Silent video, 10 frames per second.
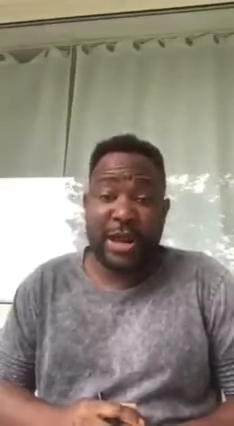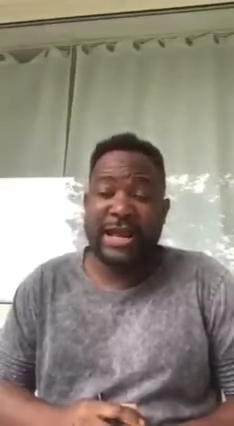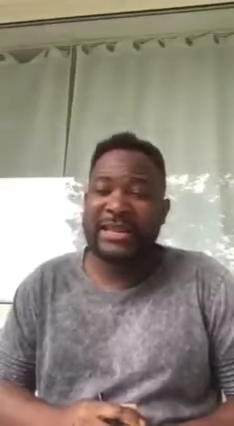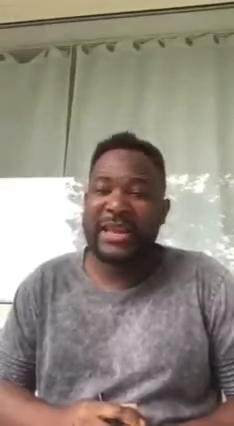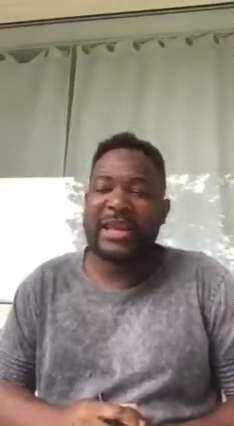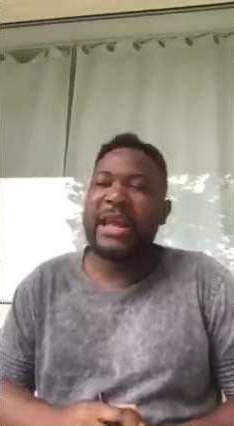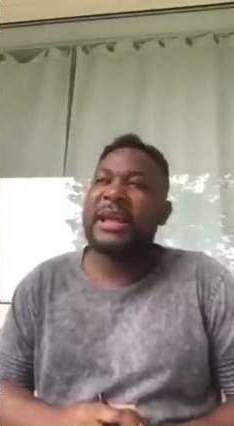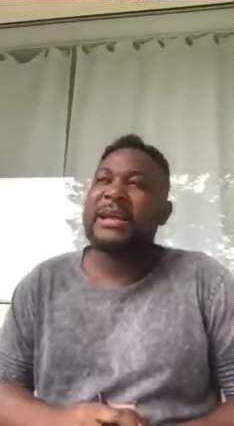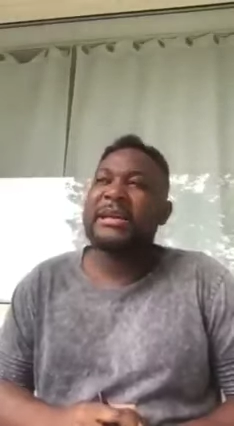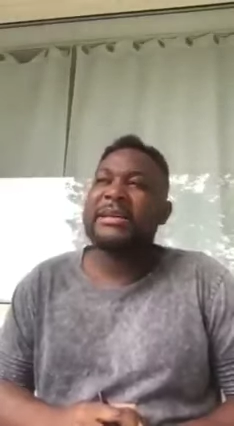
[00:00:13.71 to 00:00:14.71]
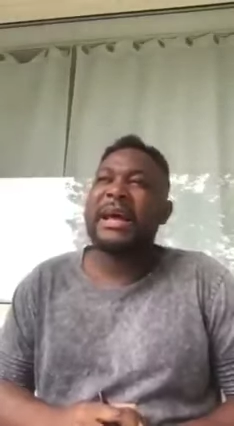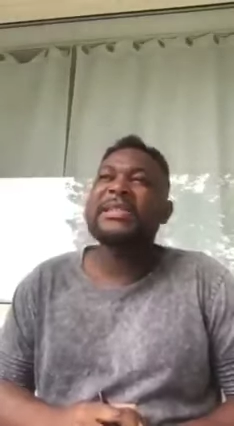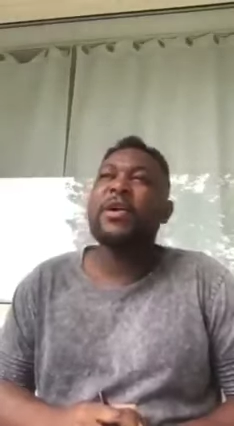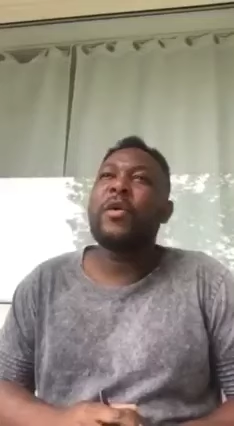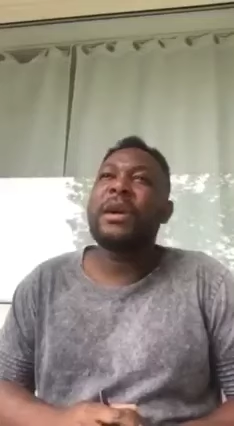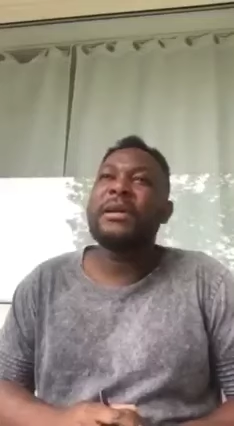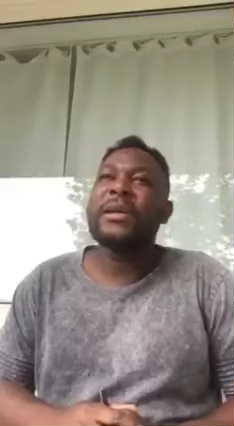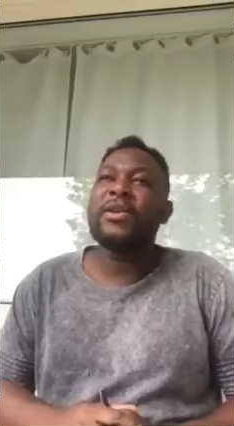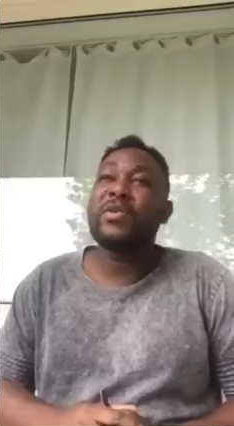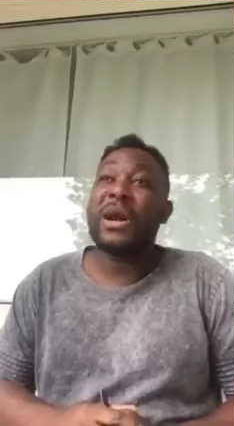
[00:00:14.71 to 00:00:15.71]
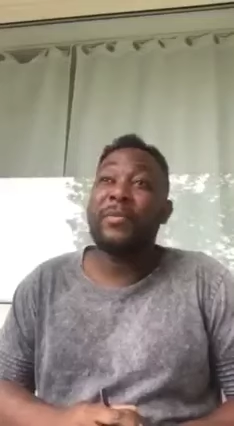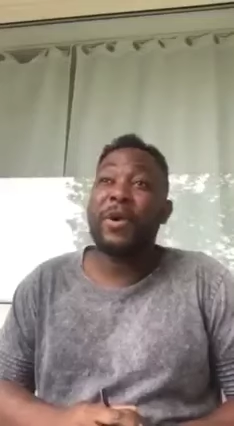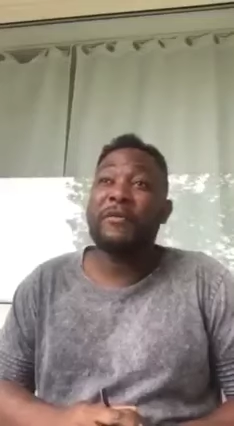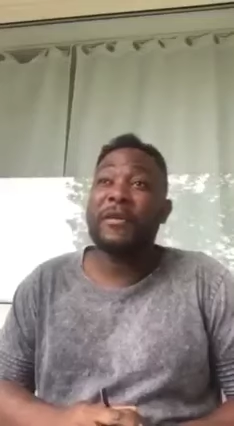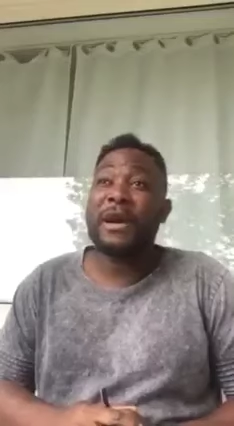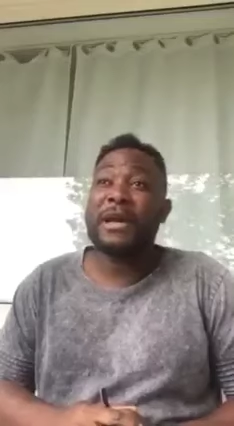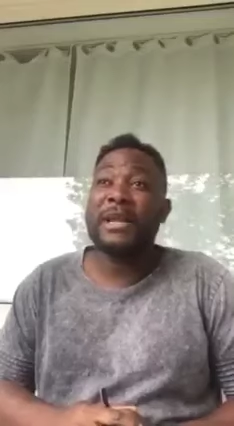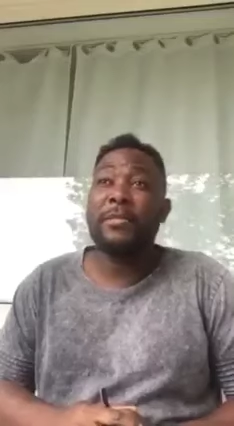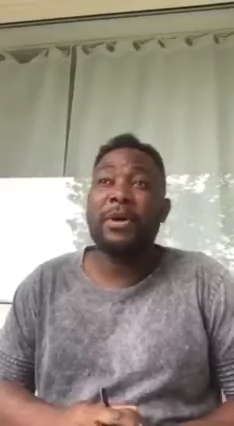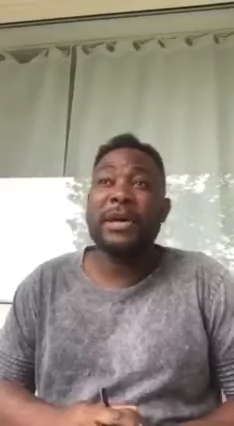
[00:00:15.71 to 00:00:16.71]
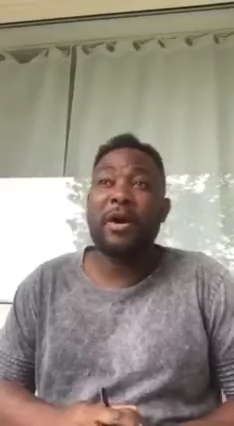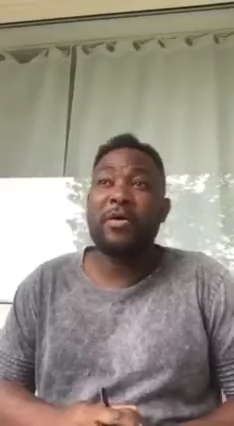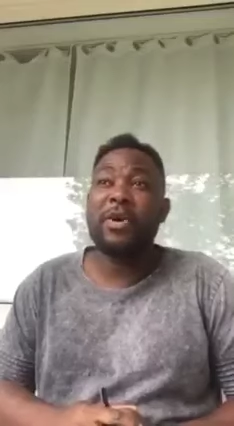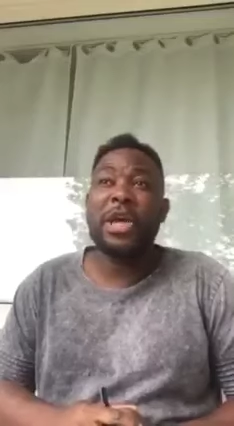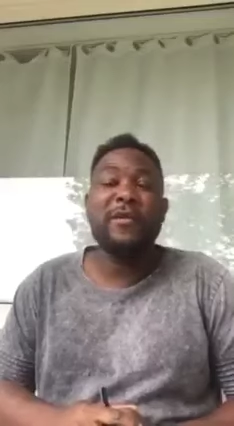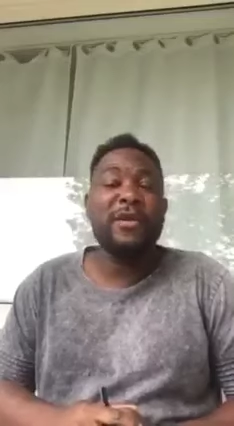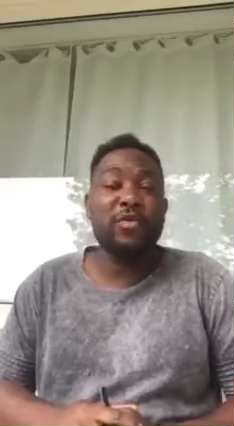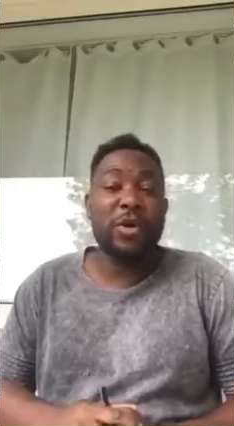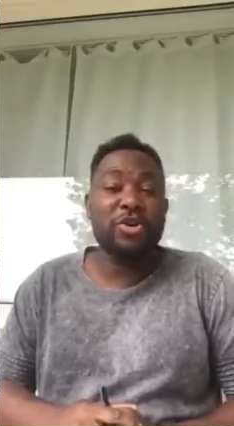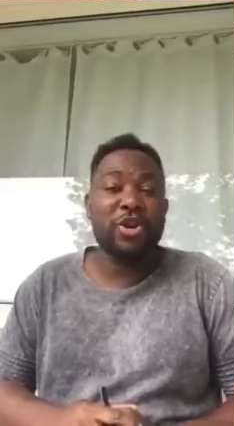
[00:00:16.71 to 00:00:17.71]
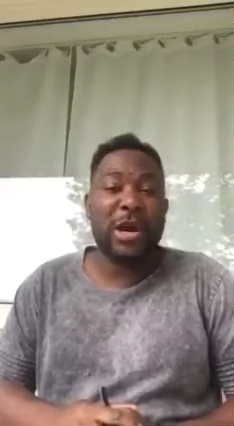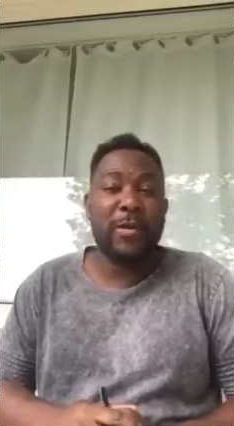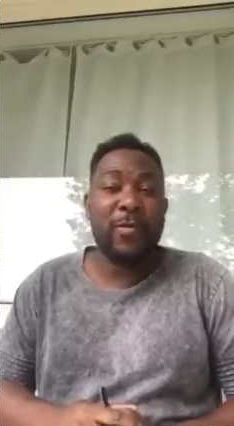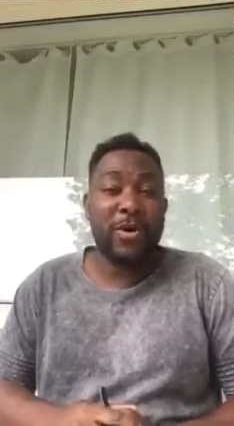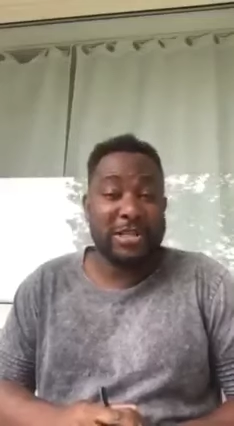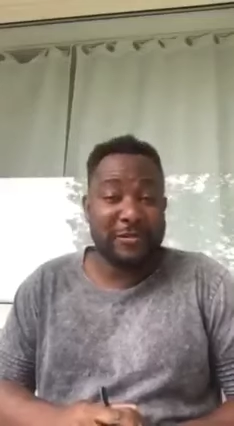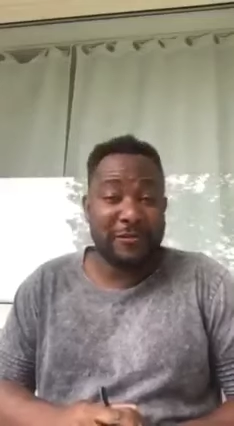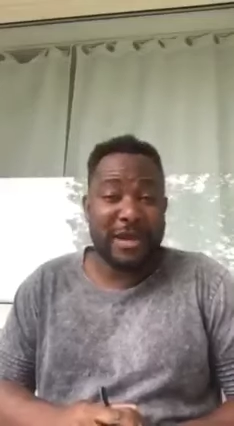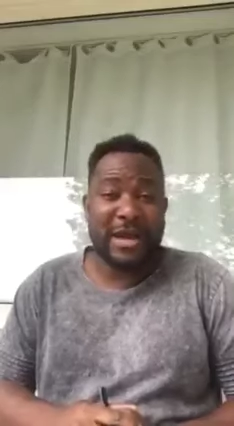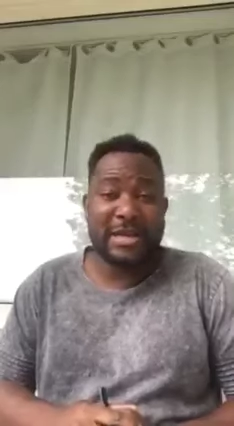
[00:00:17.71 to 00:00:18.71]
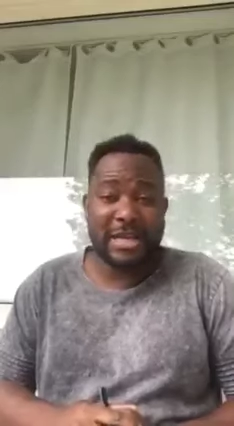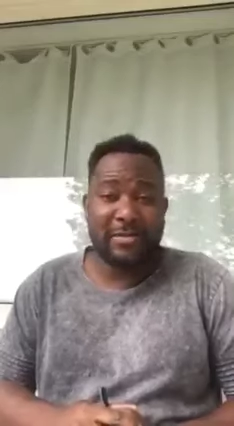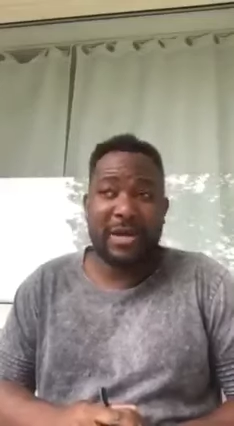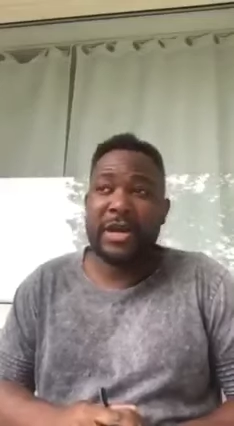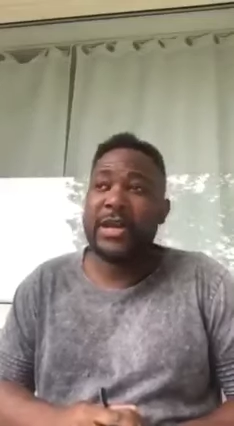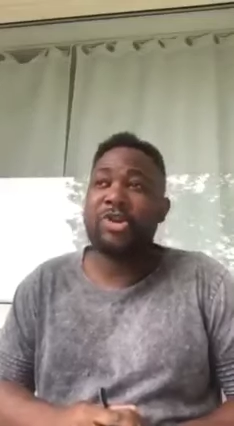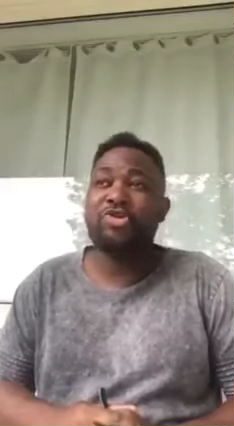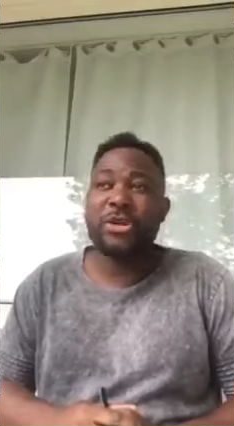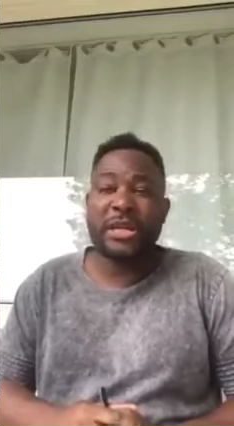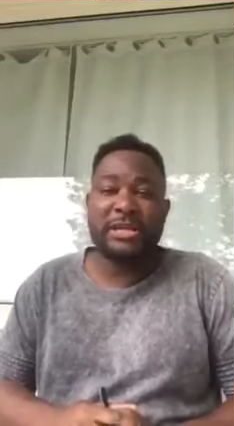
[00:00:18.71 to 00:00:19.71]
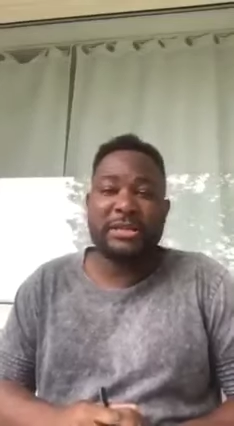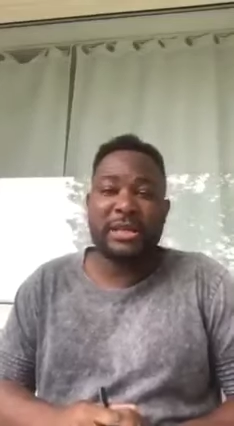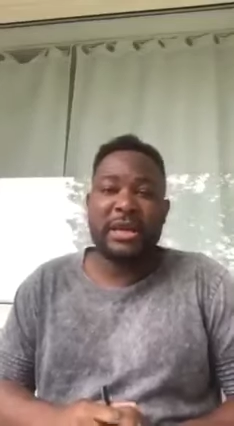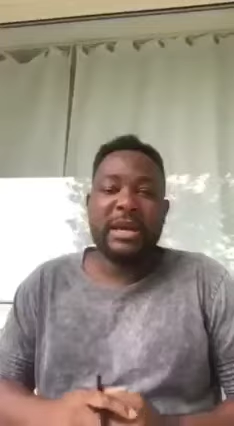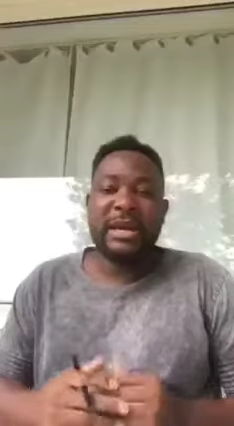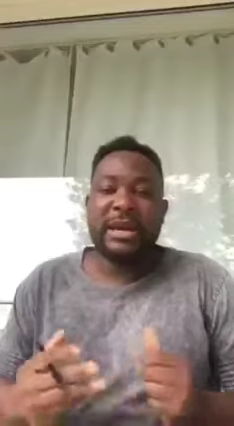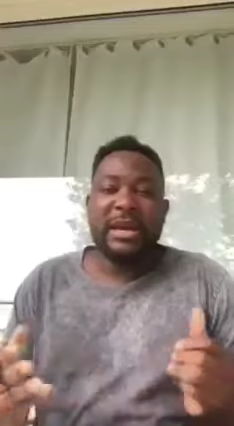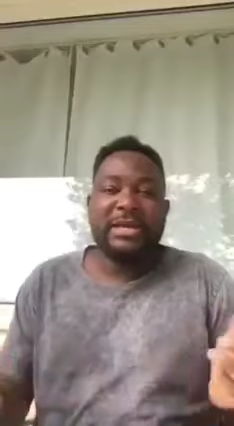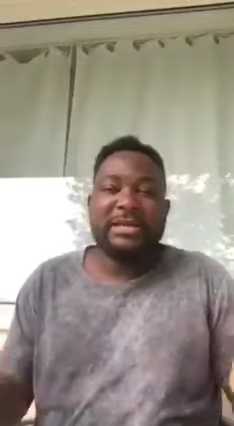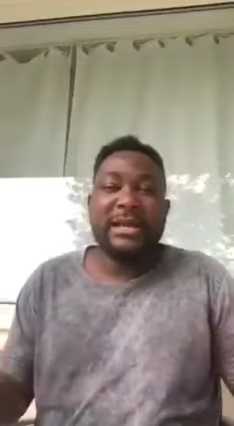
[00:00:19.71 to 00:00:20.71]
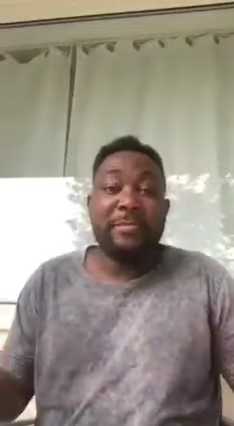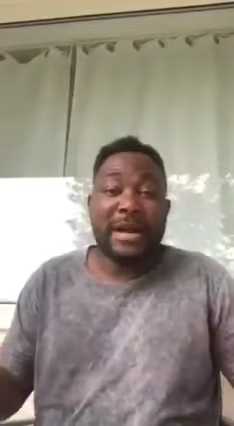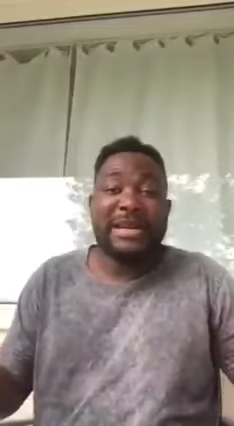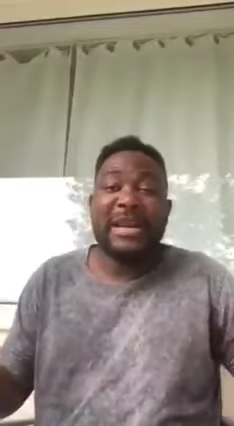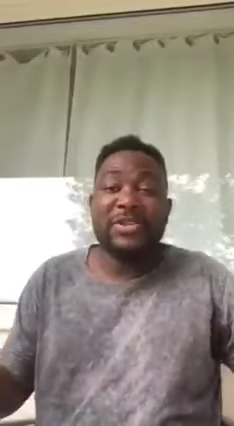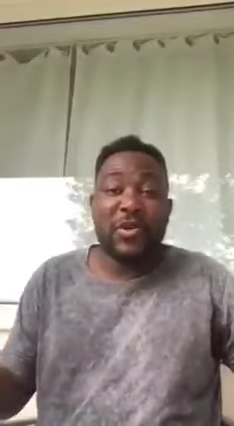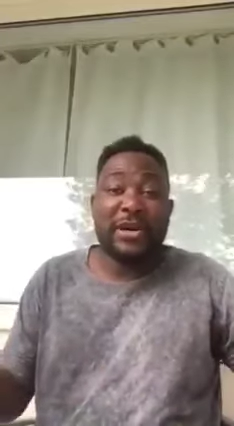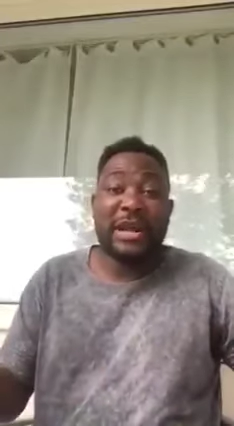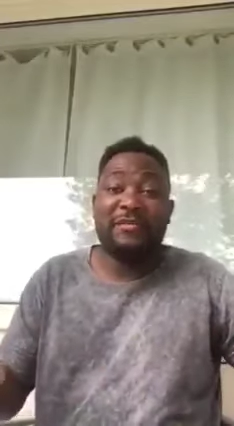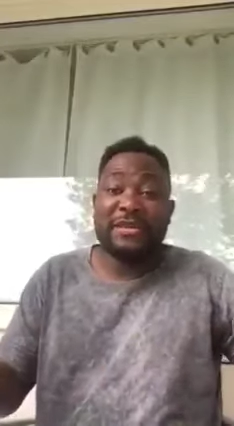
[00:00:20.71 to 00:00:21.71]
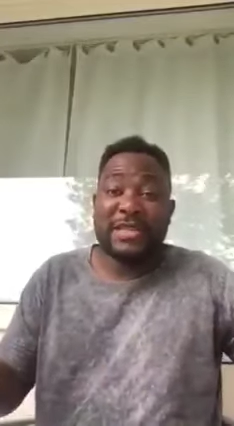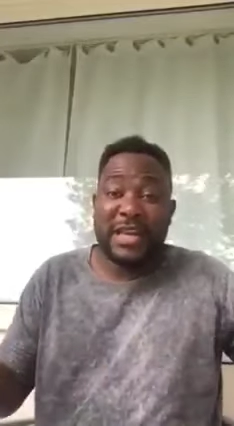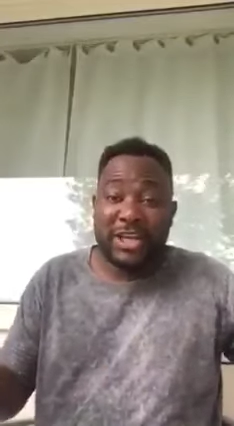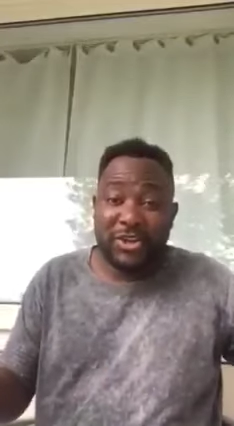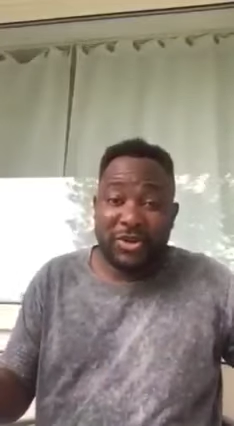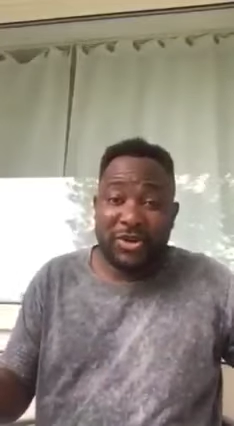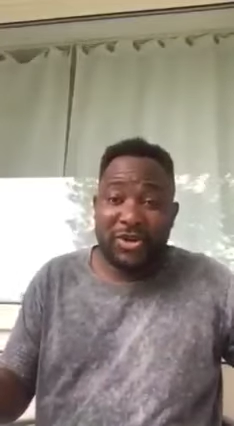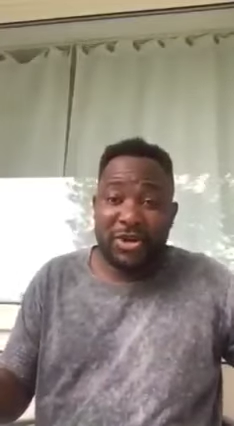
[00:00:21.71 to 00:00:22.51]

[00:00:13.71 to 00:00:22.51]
And I think that's the only thing you can point finger at him. But now, even you want to talk about pointing finger at him, the truth is, it, the matter is under investigation.